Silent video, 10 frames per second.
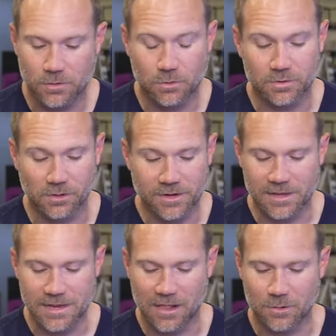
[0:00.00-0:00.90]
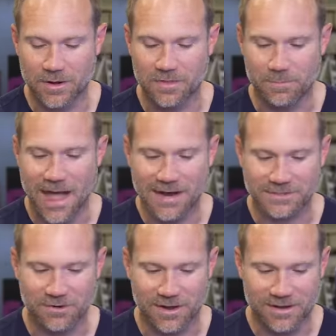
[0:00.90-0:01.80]
oh, look at the yellowing on the packs
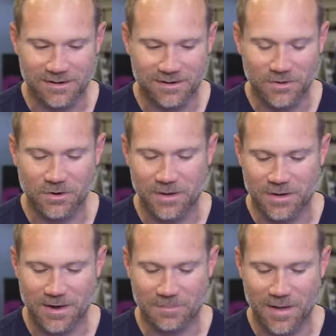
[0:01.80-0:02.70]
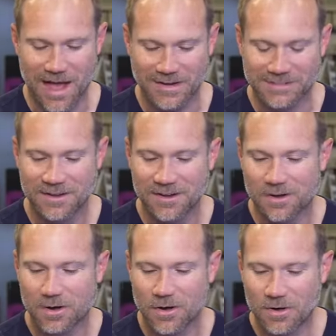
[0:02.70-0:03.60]
Green, already. Yeah. The greening on the packs. Yeah,
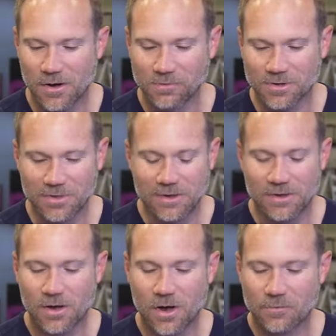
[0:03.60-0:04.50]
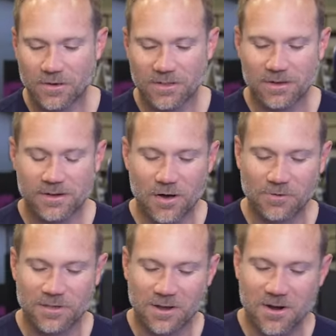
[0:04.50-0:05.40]
hopefully, Hopefully the,
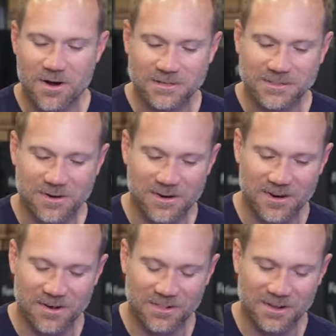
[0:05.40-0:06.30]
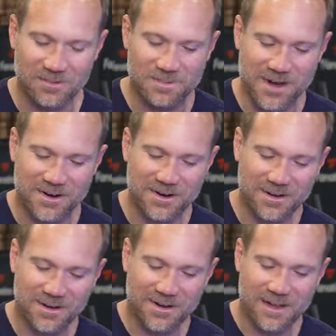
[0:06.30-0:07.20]
hopefully the cards are, are a little bit better.
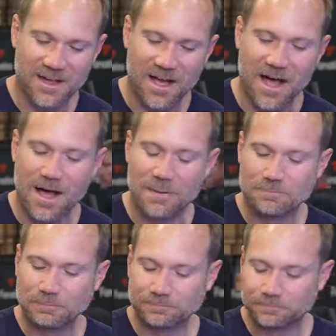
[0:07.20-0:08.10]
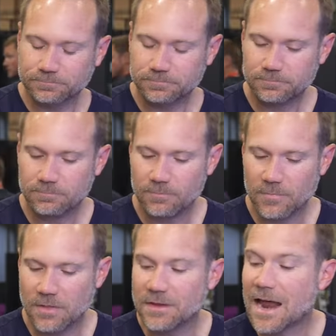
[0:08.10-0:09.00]
Um,
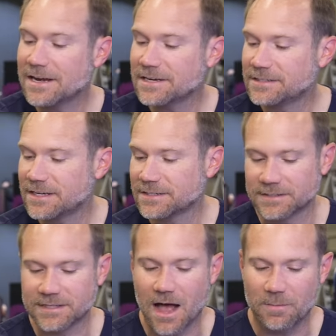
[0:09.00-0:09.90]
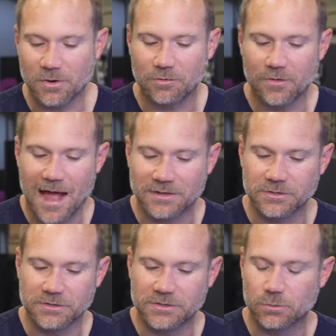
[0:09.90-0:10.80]
the 96 atomic
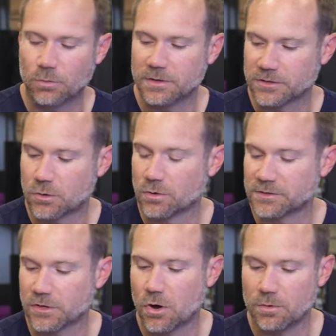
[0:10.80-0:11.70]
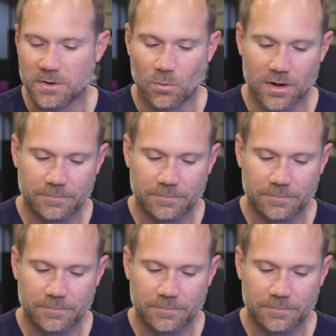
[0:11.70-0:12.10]
refractors is, of course, the Kobe one.